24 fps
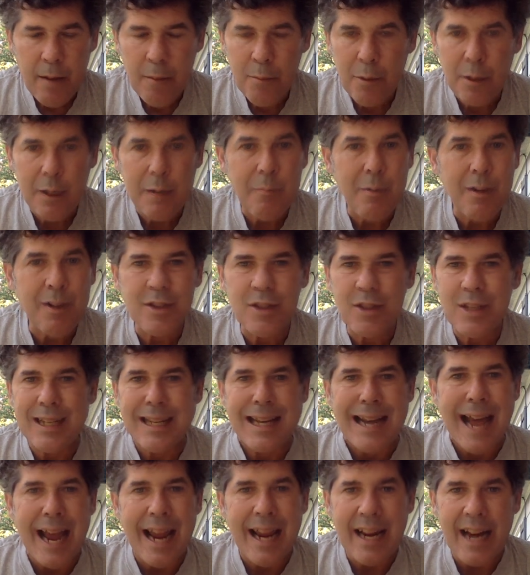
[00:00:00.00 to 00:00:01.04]
pretty much the
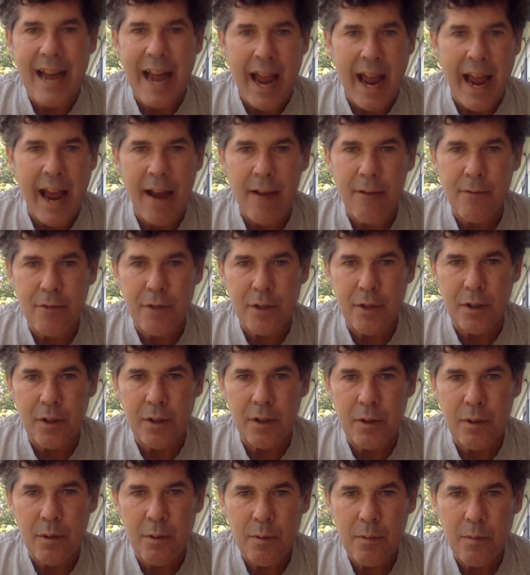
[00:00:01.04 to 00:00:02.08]
night
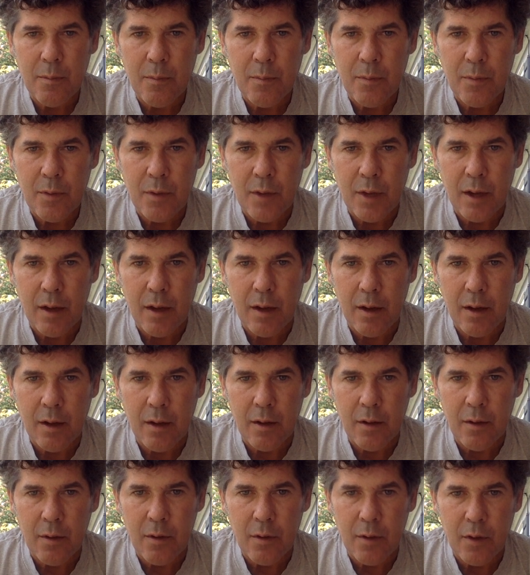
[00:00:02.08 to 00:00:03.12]
after
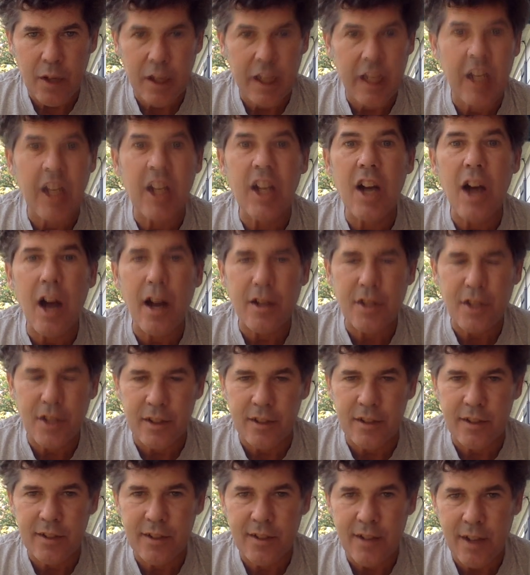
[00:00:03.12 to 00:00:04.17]
the
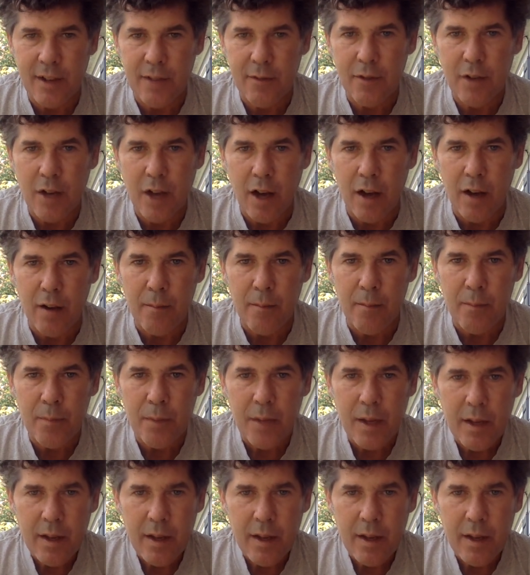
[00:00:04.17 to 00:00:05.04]
concussions have come,